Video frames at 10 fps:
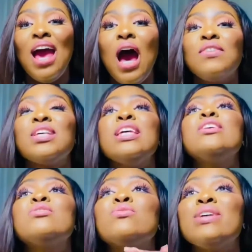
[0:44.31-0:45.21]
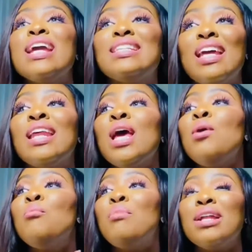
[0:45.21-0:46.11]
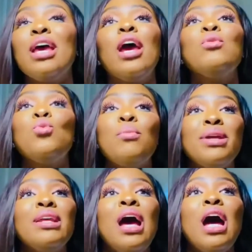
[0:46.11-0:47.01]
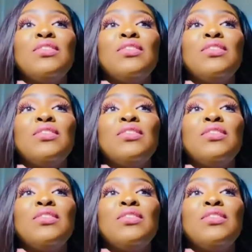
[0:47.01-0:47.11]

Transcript: after he created man and woman,